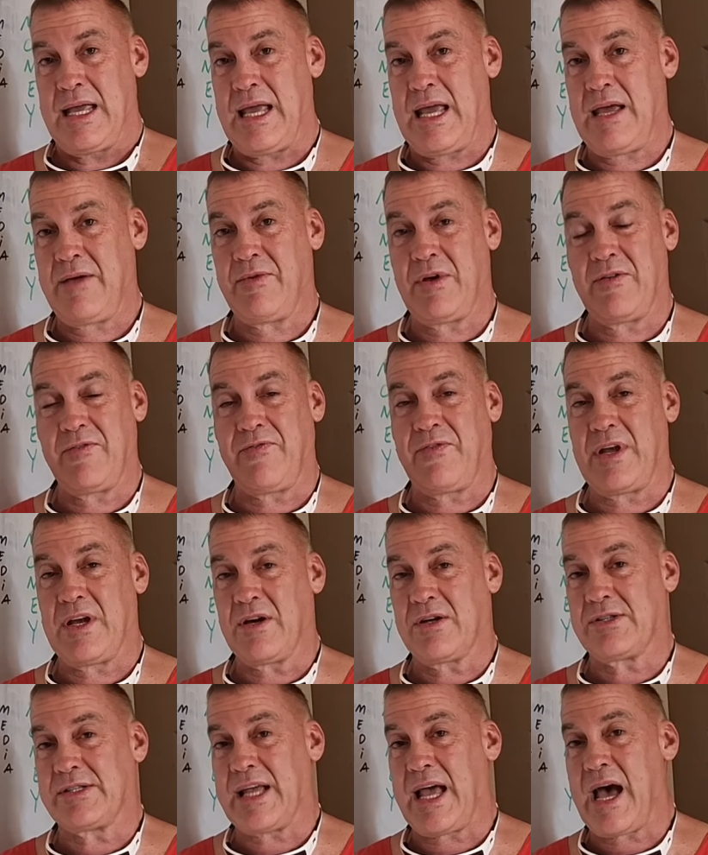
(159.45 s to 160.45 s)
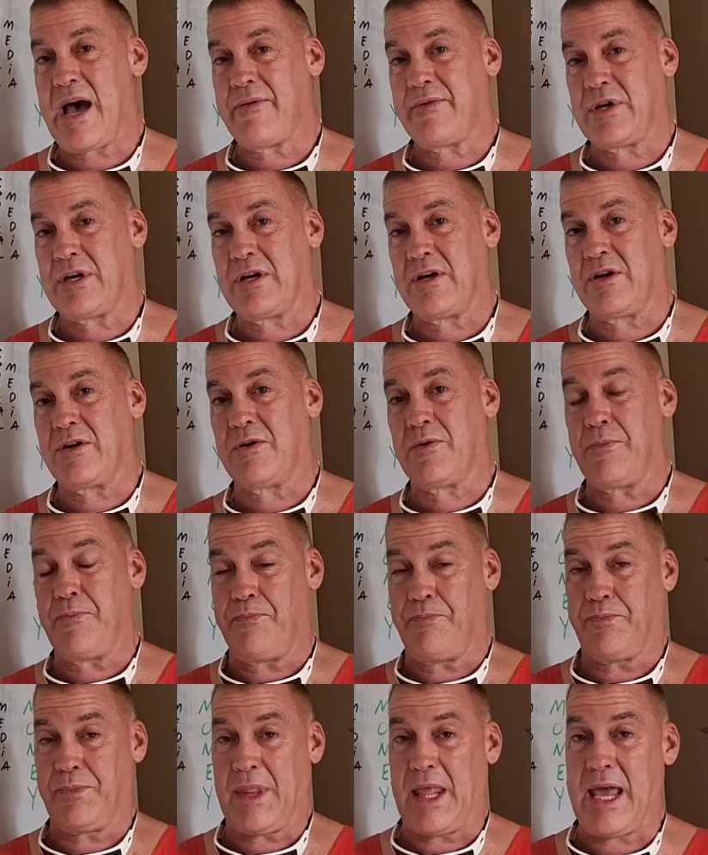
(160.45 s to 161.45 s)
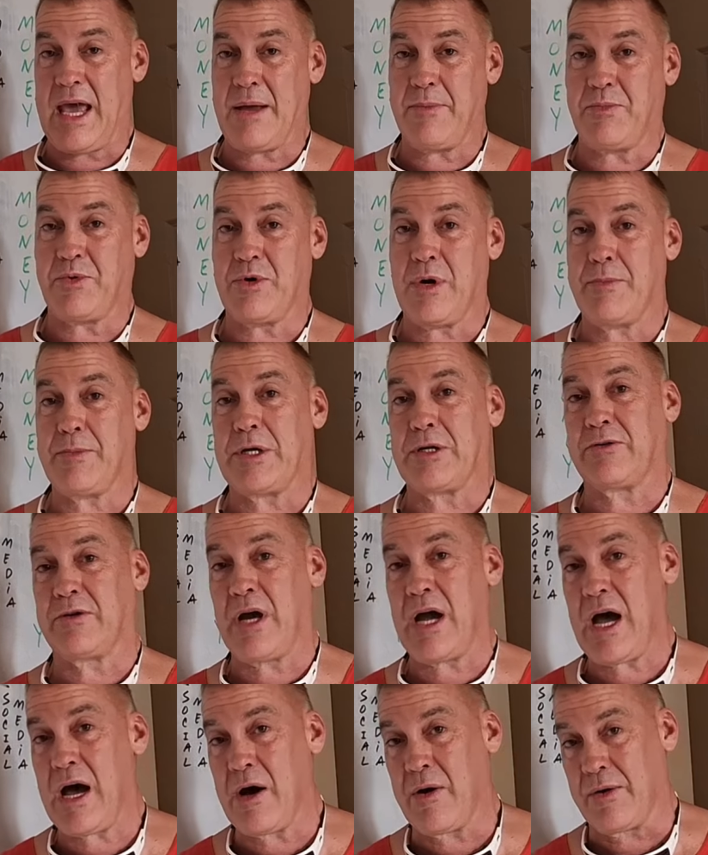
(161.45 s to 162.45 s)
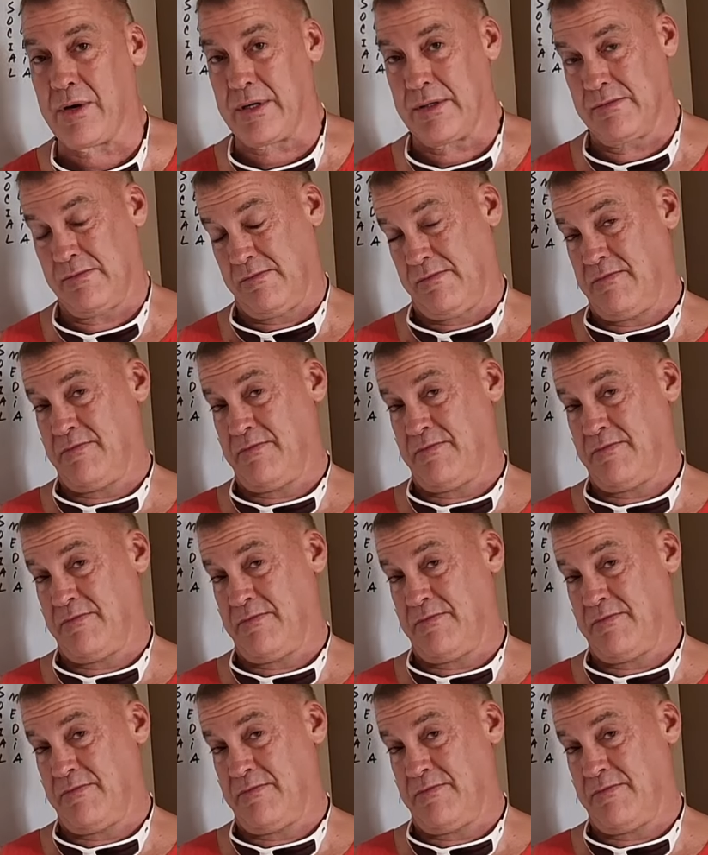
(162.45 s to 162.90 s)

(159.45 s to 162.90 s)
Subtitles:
even Fields Avenue and Perimeter Road.